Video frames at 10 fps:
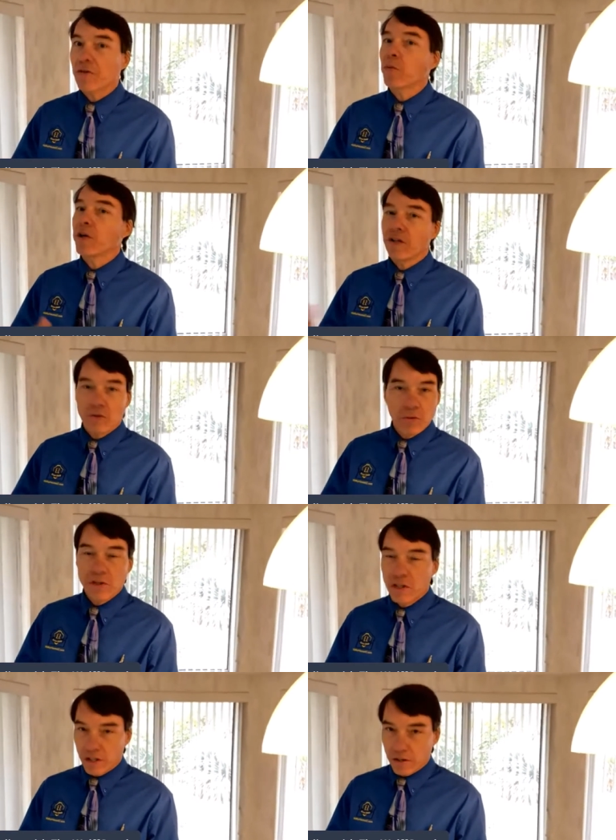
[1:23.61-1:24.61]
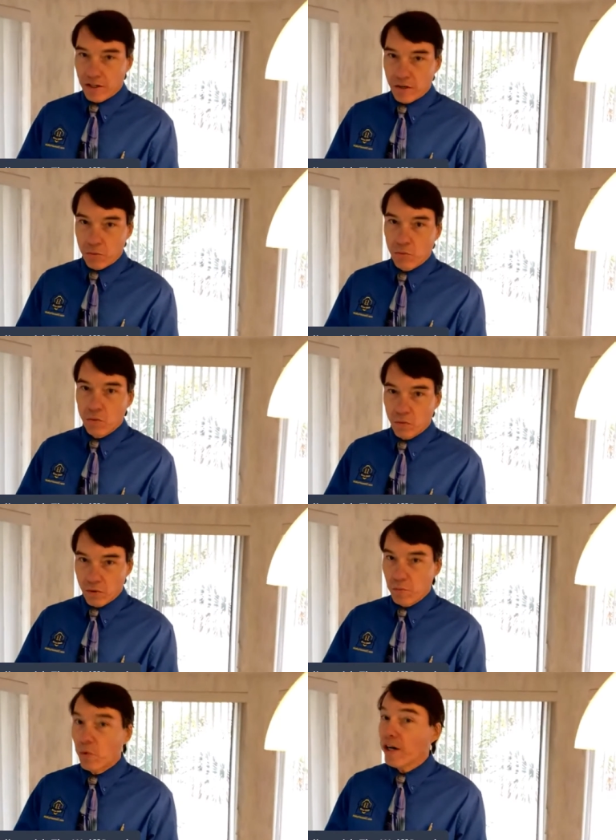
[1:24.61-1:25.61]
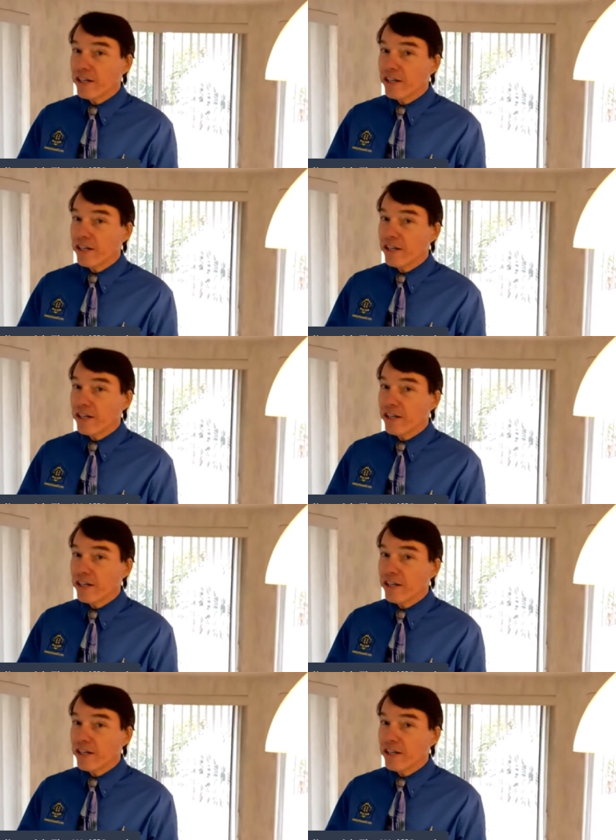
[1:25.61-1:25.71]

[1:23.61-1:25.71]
What do you, you know, what